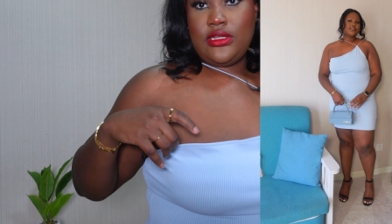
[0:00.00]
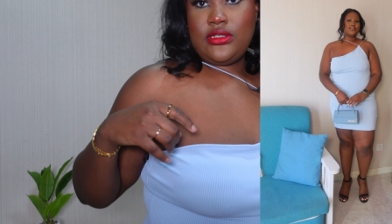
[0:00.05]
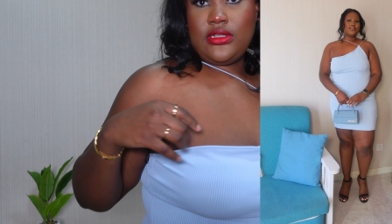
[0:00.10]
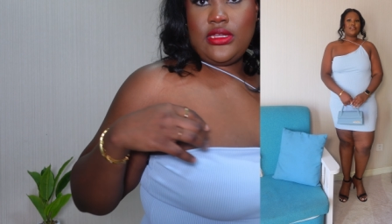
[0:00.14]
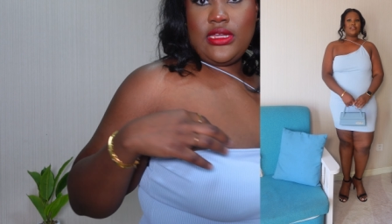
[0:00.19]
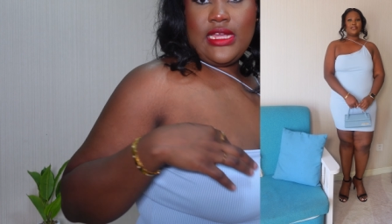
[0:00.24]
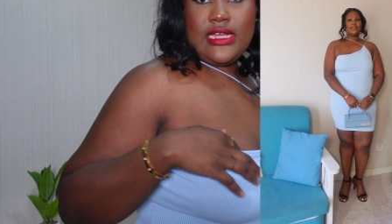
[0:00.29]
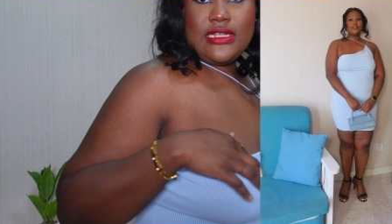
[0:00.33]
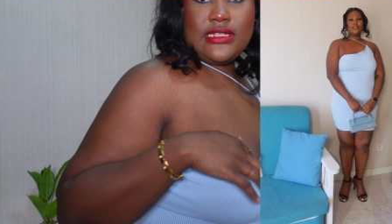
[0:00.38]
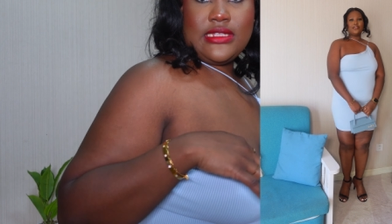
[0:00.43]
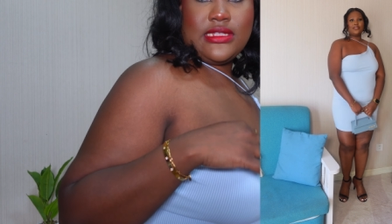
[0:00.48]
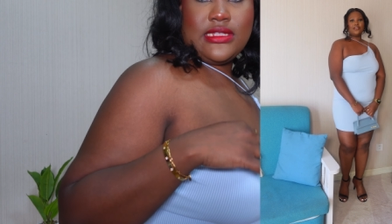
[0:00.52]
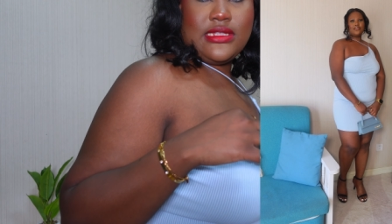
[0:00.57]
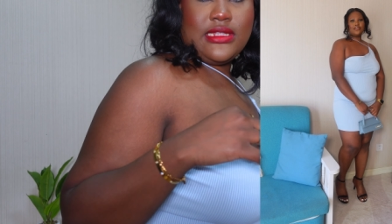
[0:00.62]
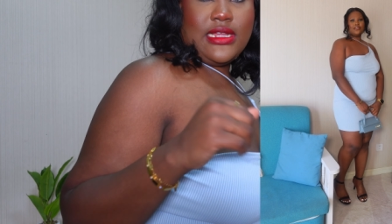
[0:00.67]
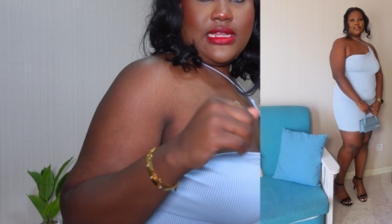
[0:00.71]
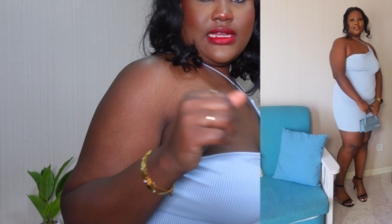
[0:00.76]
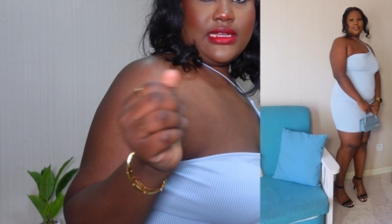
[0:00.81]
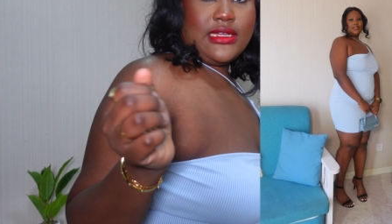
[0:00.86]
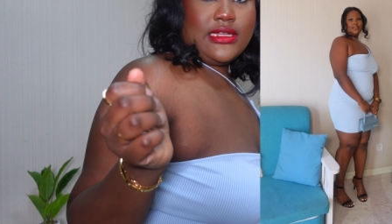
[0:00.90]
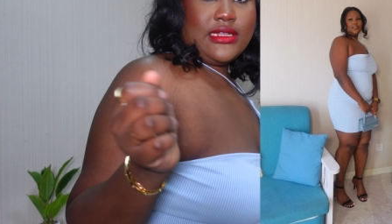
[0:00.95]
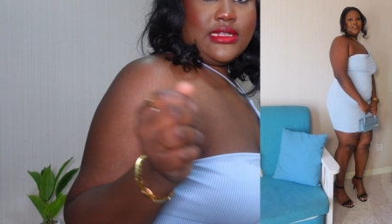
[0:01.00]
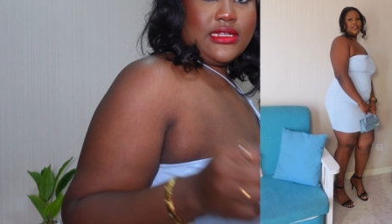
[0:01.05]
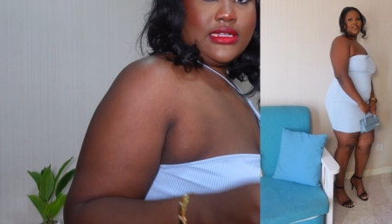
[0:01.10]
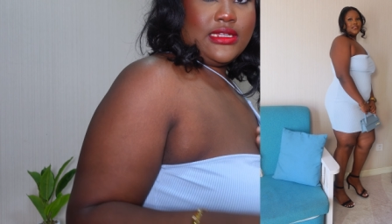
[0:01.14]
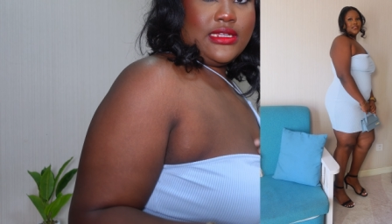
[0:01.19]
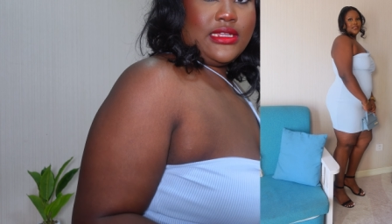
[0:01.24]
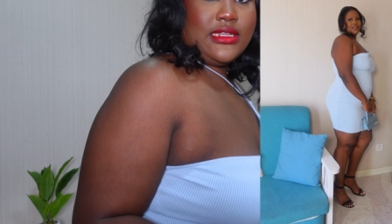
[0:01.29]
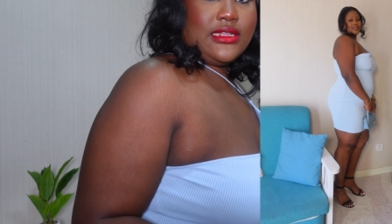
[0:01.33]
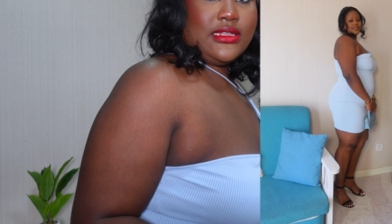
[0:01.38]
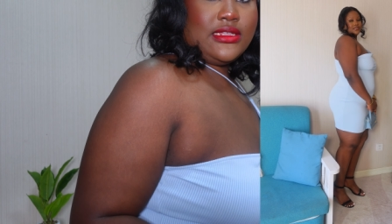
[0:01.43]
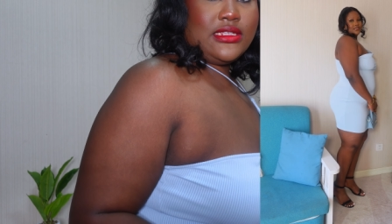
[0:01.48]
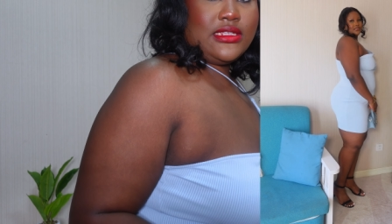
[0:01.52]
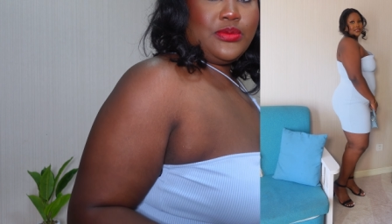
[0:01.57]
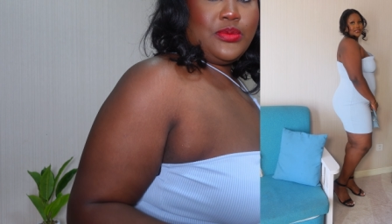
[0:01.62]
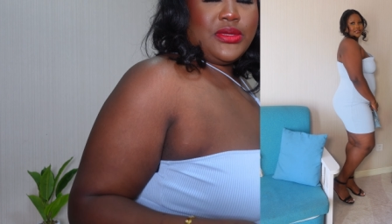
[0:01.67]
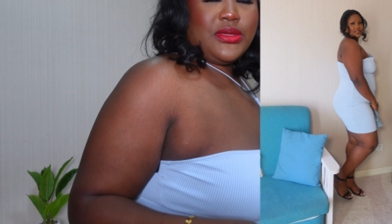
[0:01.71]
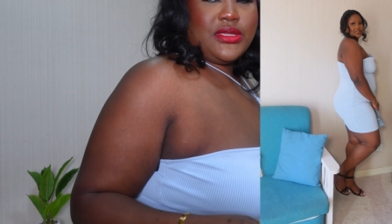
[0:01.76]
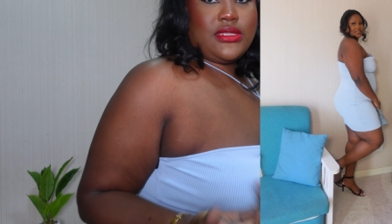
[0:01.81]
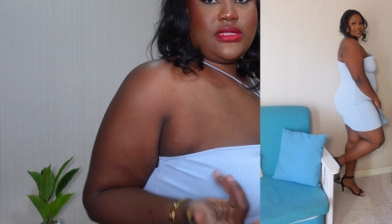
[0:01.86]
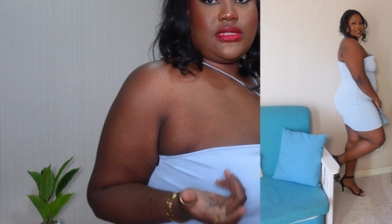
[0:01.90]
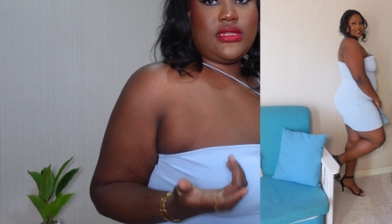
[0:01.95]
It has this like
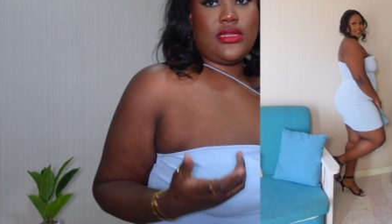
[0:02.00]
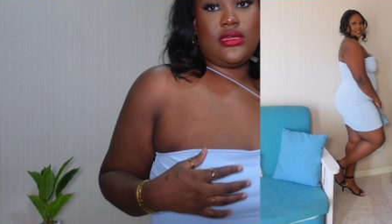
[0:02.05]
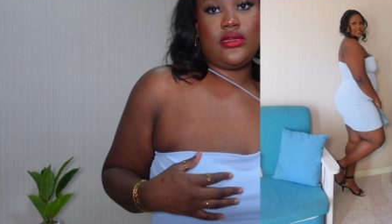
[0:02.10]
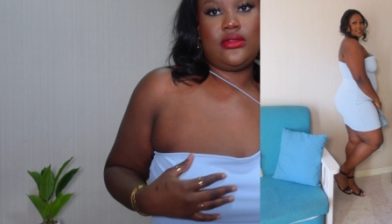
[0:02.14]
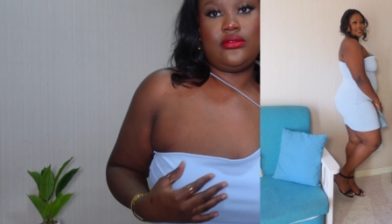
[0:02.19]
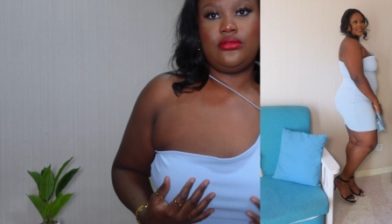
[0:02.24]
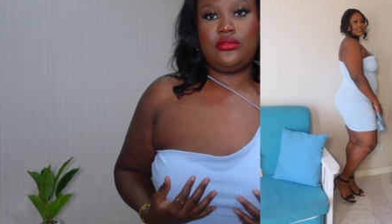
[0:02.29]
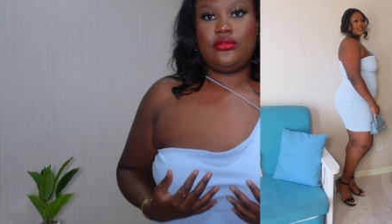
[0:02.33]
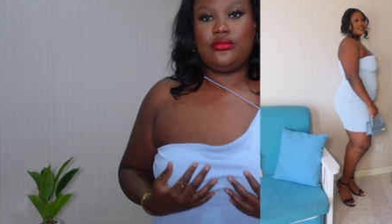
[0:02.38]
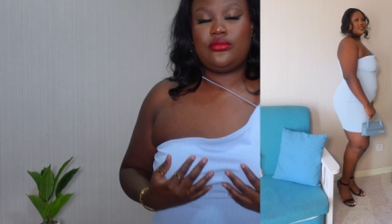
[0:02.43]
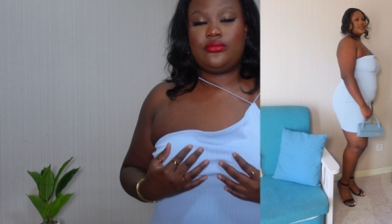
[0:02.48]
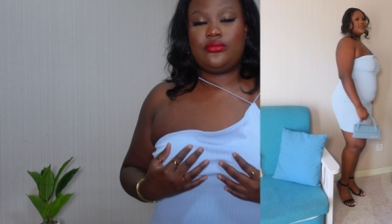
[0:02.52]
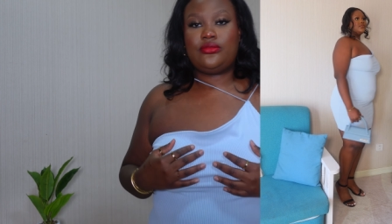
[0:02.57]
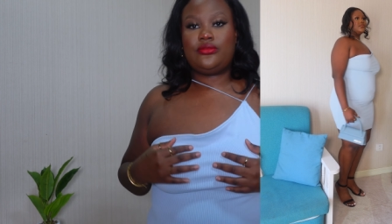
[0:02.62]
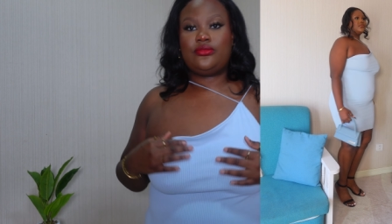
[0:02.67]
space here. I don't know.